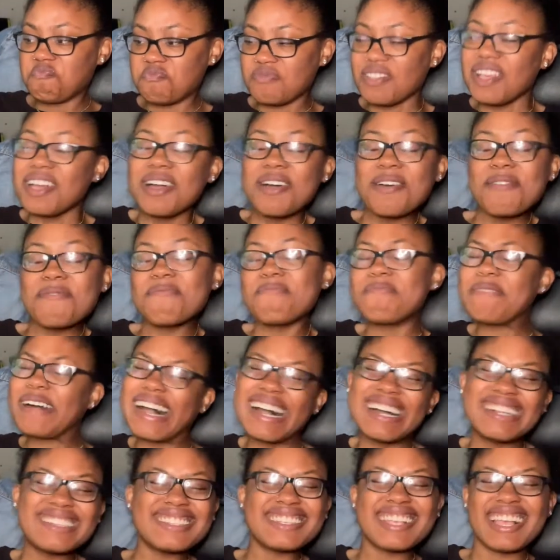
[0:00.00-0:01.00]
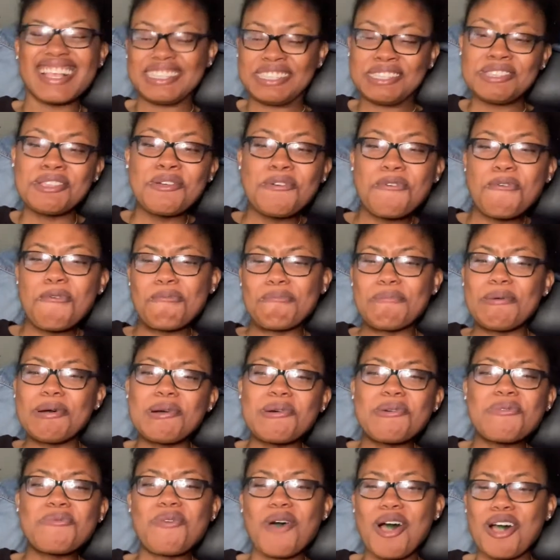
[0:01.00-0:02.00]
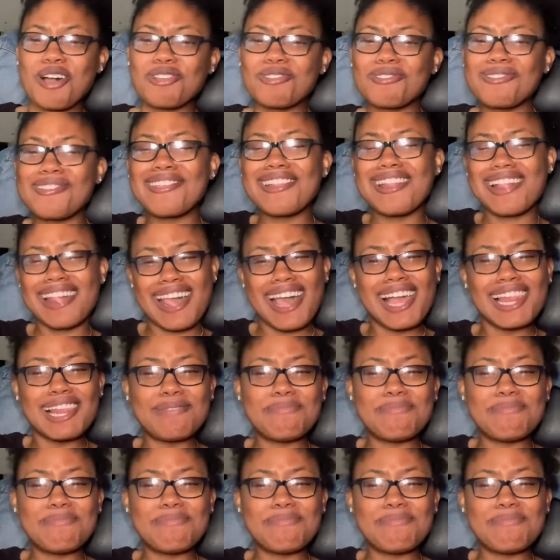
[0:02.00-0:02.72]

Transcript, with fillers: I feel like Michael Jackson. Moonwalking through the